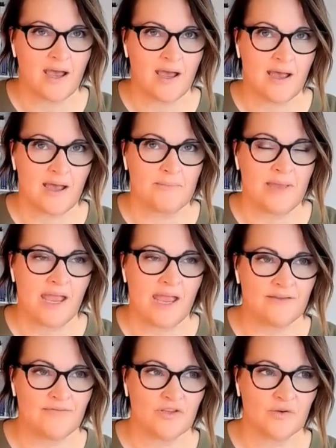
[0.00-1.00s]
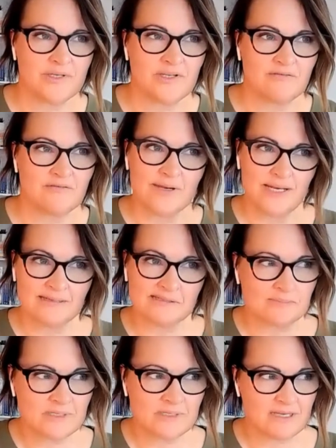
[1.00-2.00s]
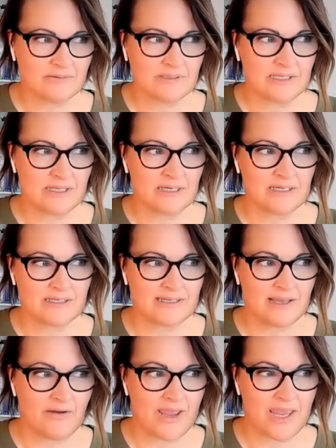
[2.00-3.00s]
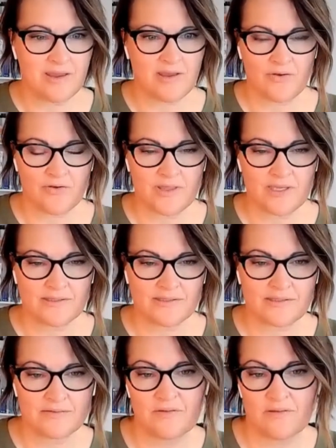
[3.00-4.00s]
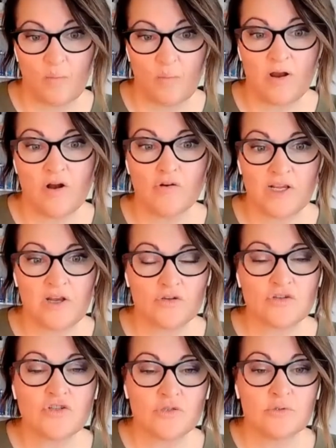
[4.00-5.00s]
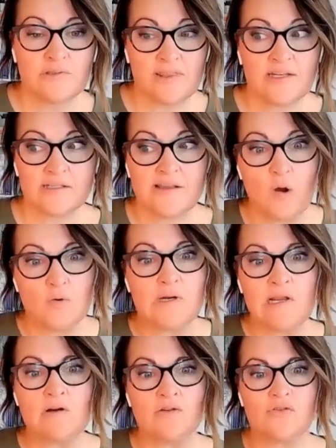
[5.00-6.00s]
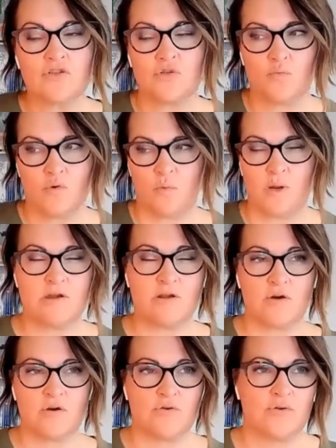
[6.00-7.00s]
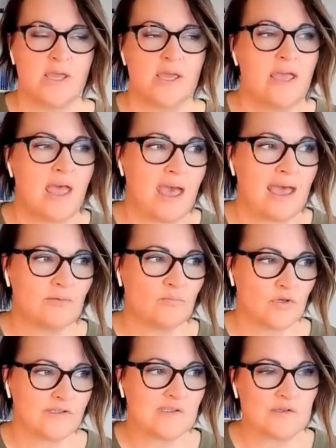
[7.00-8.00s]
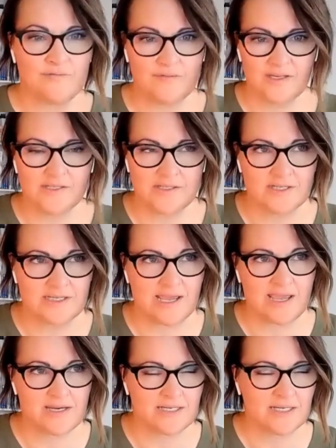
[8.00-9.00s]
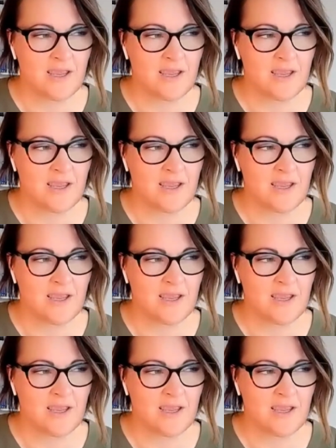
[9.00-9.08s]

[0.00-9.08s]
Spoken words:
And even though we don't realize sometimes that it's our ego that we're holding on to, or that is holding on to what we know and what served us to date.